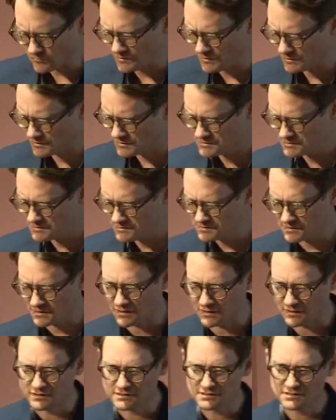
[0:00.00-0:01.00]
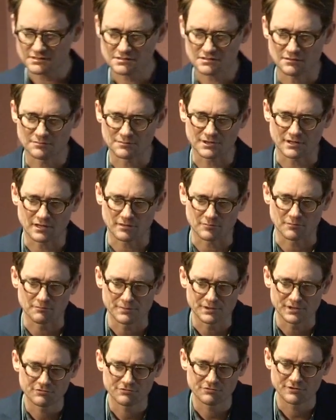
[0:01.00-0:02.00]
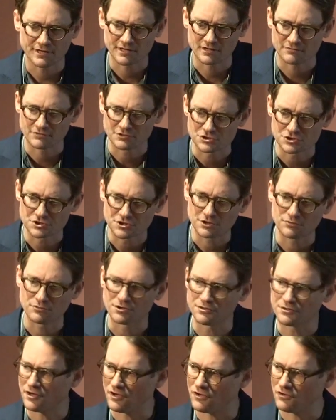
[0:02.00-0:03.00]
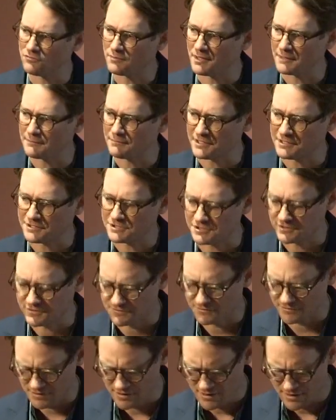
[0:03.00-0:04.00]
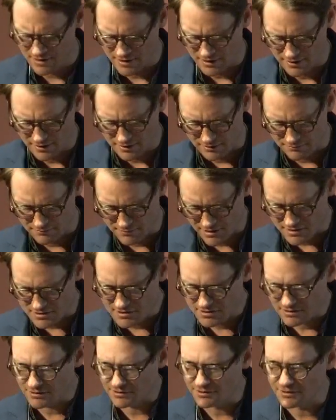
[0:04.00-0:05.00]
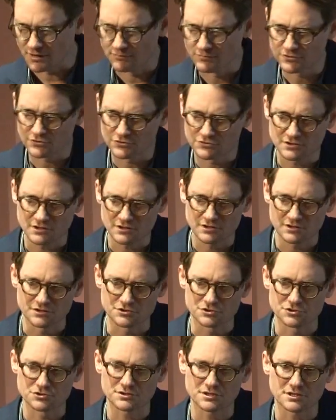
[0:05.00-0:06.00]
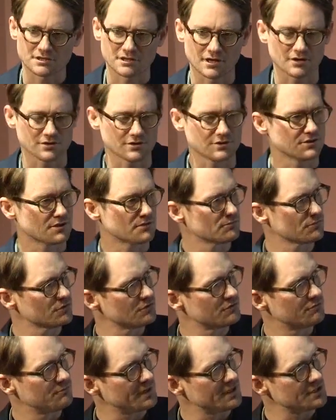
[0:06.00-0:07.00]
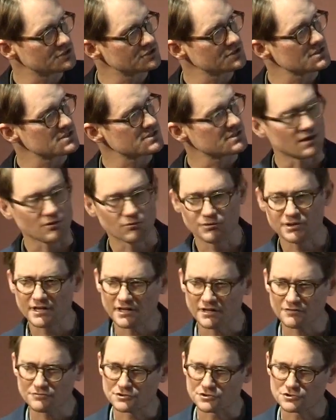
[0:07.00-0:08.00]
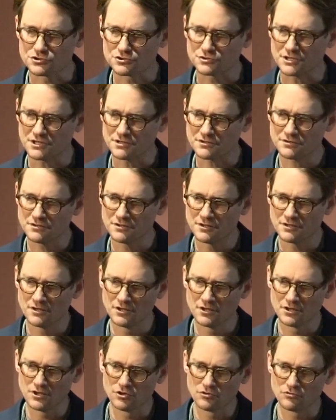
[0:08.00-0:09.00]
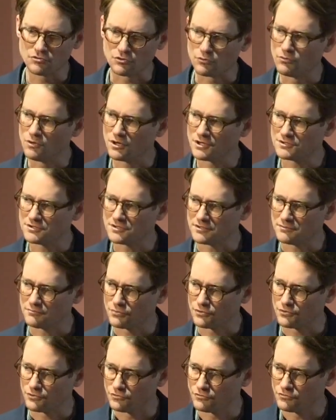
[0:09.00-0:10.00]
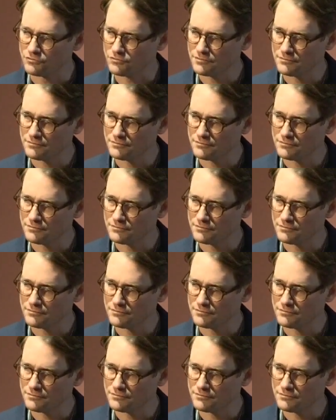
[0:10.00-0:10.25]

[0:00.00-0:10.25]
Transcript: Yeah, this is something I'm a big fan of and share with all of my patients. In medicine, the numbers needed to treat are the number of patients that we have to treat for one to improve.